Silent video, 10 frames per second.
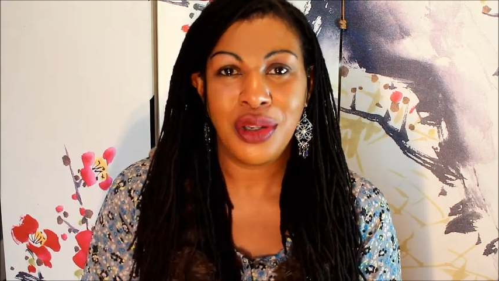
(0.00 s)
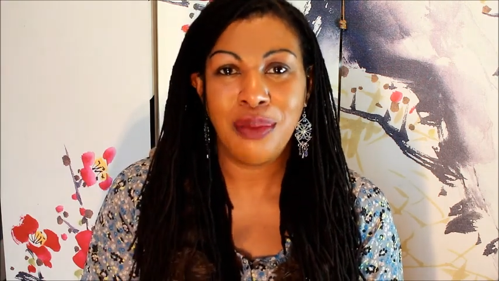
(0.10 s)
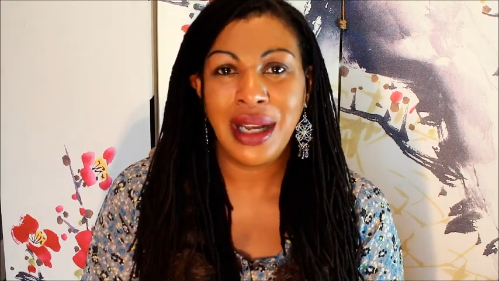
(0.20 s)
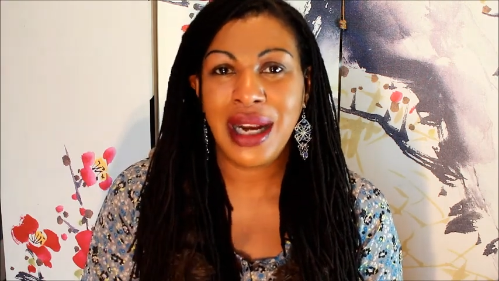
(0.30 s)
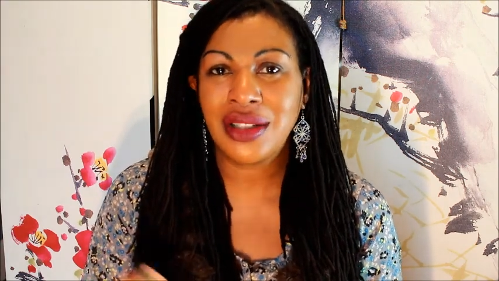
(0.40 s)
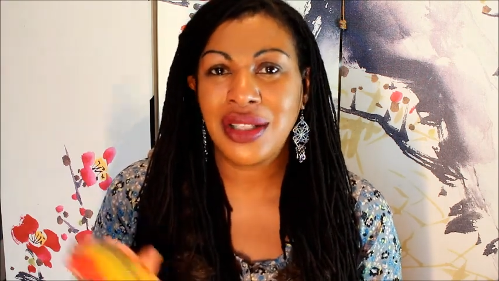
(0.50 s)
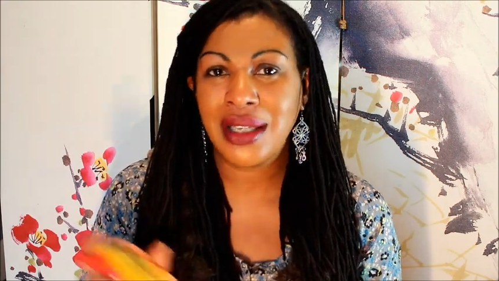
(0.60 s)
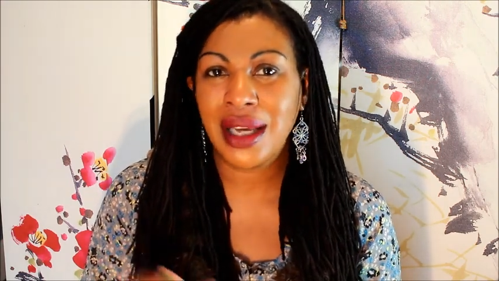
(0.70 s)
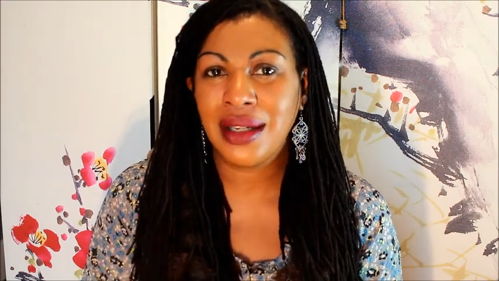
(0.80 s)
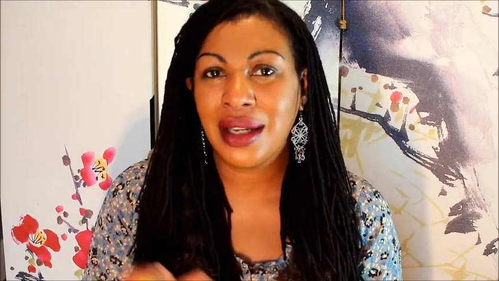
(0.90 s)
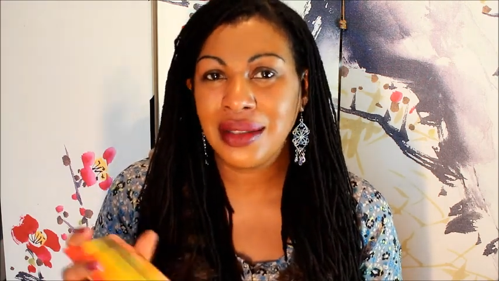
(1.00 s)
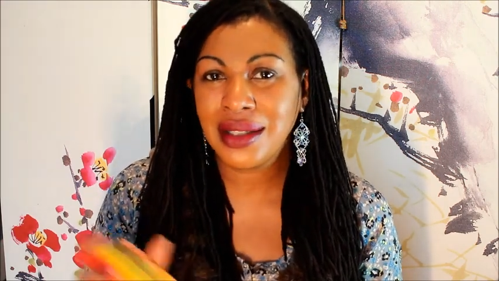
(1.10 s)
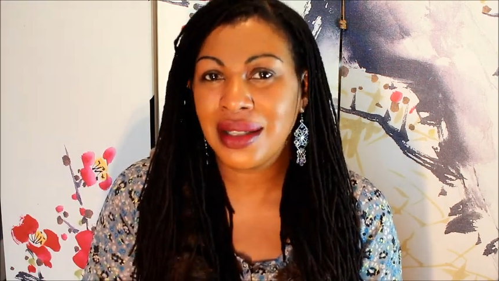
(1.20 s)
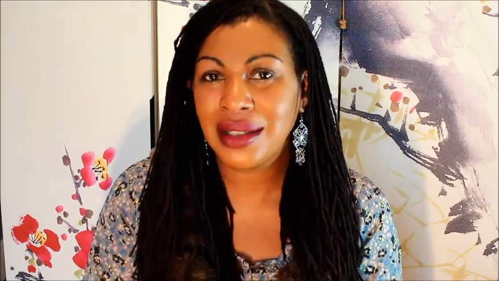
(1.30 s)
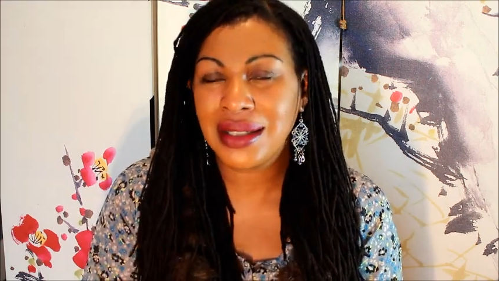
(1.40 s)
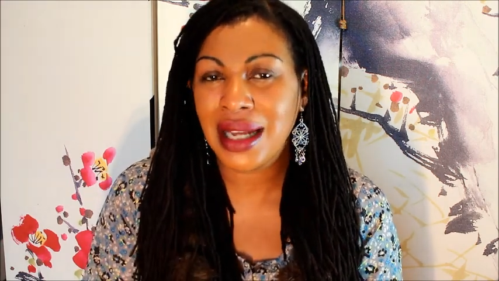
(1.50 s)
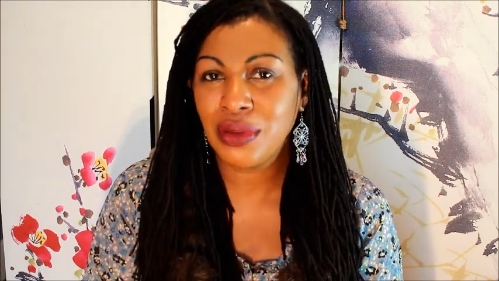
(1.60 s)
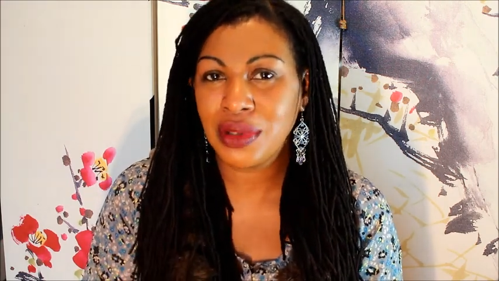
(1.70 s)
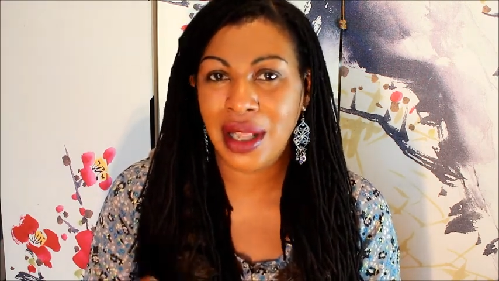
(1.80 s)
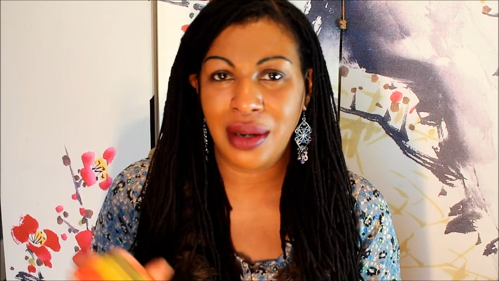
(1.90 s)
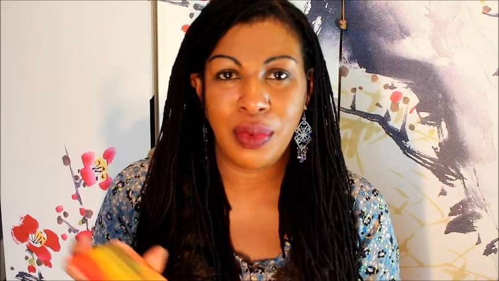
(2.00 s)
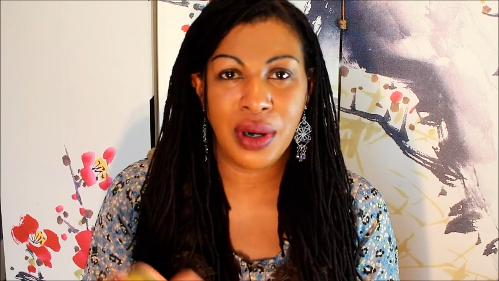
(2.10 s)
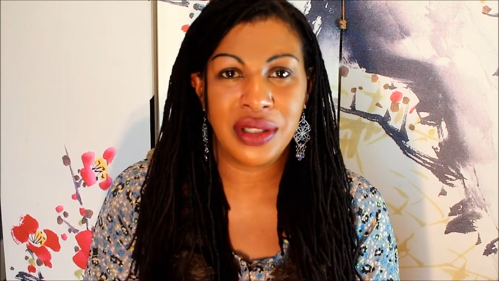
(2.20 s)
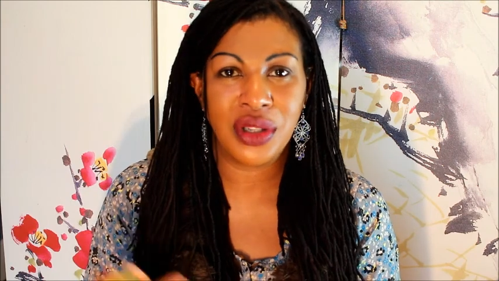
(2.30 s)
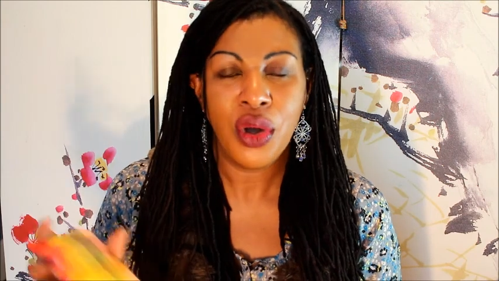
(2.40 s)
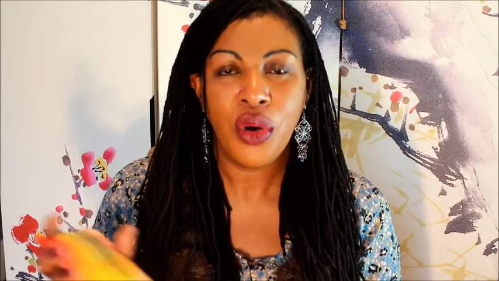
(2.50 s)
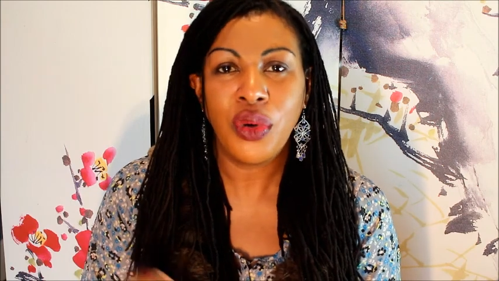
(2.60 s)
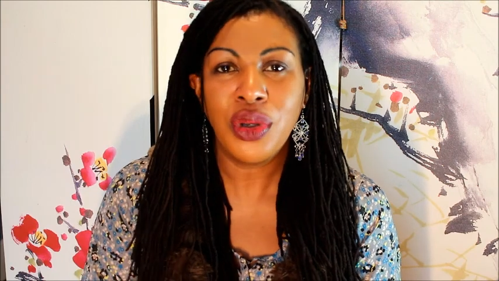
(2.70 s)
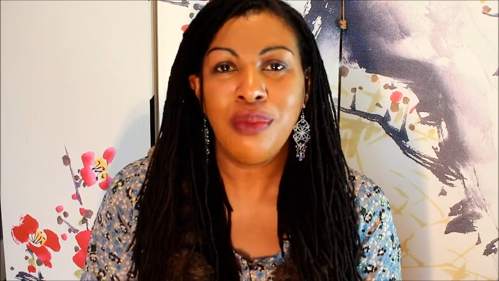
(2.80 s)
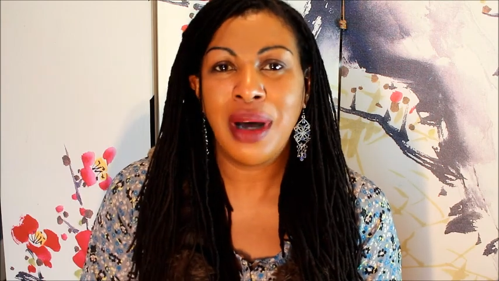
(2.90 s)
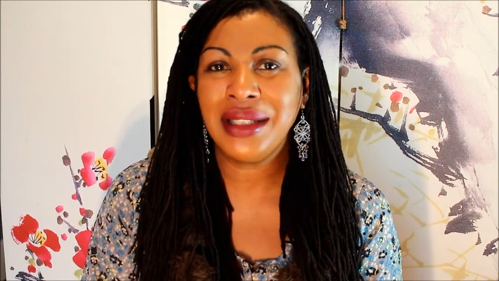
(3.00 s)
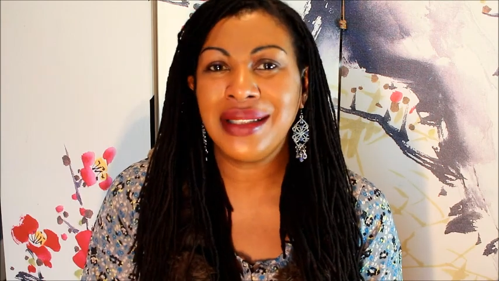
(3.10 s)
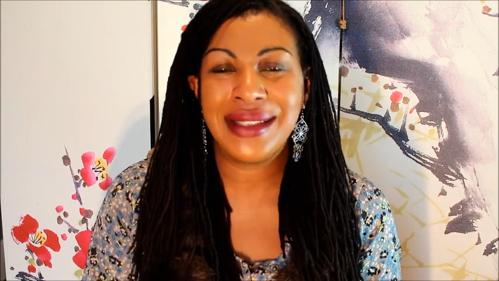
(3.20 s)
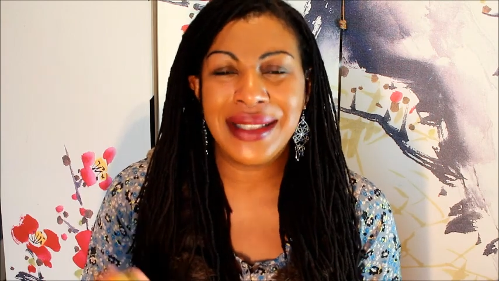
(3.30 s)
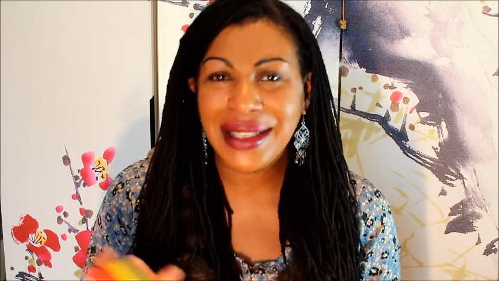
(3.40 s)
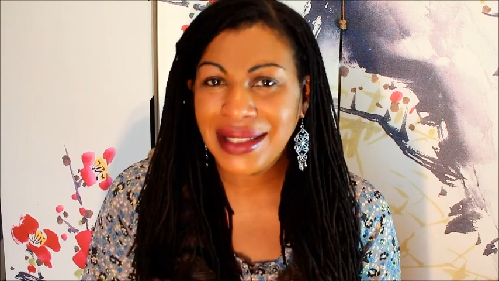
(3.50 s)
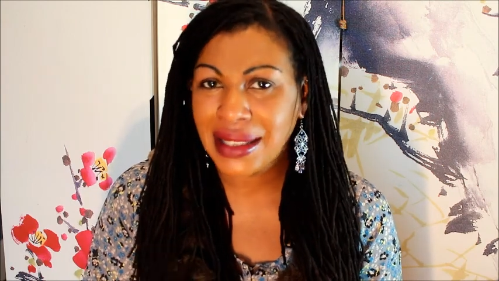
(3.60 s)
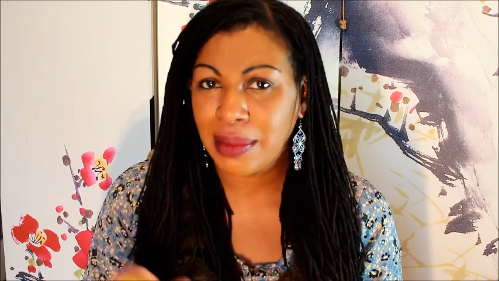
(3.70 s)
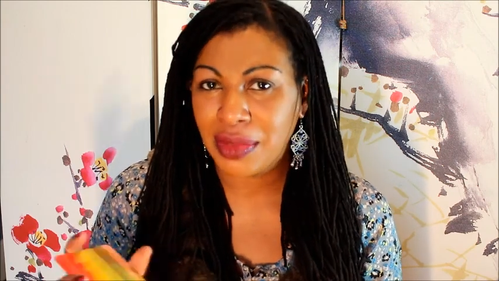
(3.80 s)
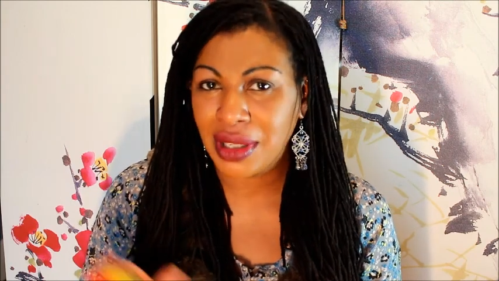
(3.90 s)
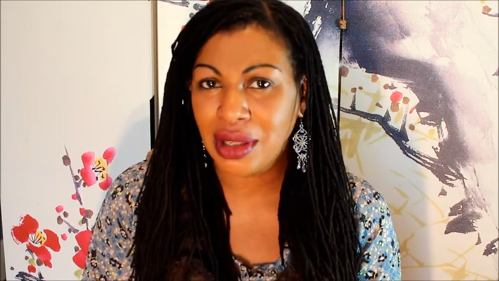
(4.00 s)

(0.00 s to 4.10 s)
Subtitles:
You might actually get an answer that sounds like words, or you might see something.